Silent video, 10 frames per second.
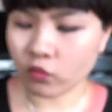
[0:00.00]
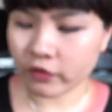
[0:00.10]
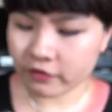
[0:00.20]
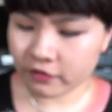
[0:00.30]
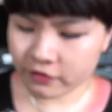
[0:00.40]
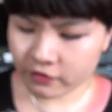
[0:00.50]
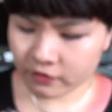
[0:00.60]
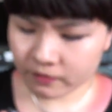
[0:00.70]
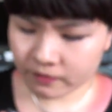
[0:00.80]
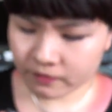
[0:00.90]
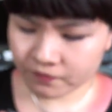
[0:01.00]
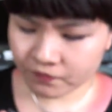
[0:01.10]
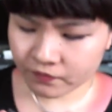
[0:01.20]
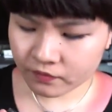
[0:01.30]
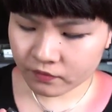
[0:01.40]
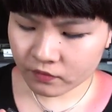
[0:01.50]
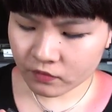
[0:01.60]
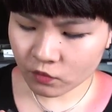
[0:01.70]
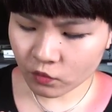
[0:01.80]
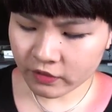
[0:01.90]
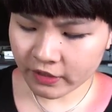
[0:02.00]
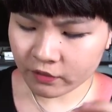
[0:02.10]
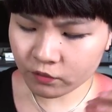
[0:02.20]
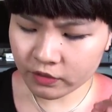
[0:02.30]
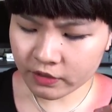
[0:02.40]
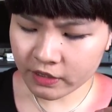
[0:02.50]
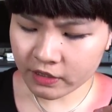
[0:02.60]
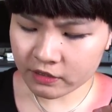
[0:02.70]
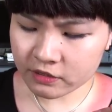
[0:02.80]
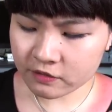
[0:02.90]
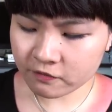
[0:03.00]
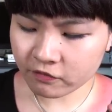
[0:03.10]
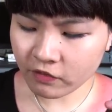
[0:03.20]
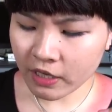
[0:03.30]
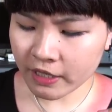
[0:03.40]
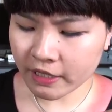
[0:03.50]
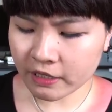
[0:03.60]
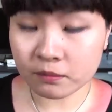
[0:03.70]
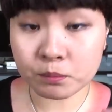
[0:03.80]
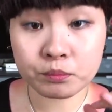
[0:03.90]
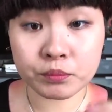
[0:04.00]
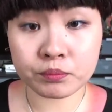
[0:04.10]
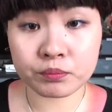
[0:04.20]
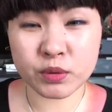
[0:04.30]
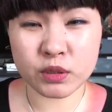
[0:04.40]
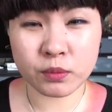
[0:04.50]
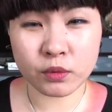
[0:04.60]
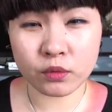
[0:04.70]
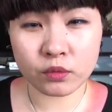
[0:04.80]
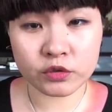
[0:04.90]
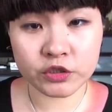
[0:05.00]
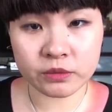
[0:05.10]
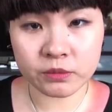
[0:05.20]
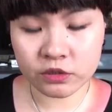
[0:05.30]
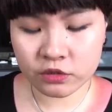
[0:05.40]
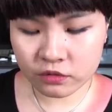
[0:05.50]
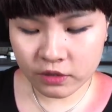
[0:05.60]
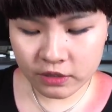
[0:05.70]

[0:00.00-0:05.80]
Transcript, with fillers: with with like really fine purple shimmer to